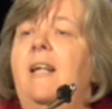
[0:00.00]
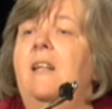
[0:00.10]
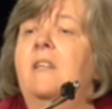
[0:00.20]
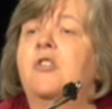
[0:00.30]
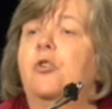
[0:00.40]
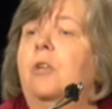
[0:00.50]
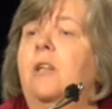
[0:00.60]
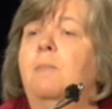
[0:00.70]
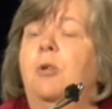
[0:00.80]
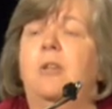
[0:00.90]
in certain
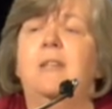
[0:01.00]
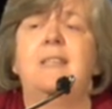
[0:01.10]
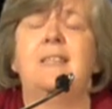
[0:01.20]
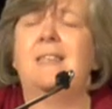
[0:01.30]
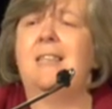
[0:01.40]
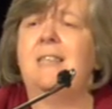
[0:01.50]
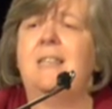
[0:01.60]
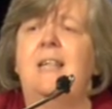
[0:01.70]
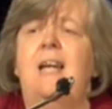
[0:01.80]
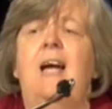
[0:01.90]
communities, in
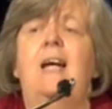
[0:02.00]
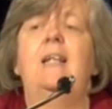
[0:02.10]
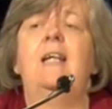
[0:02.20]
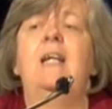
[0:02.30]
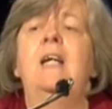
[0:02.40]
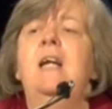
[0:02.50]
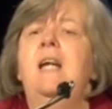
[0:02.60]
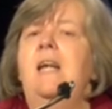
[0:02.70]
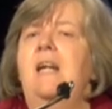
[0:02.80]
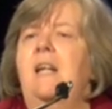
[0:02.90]
Cincinnati,
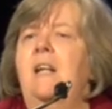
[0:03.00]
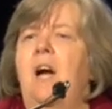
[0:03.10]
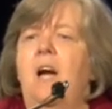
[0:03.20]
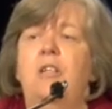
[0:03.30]
in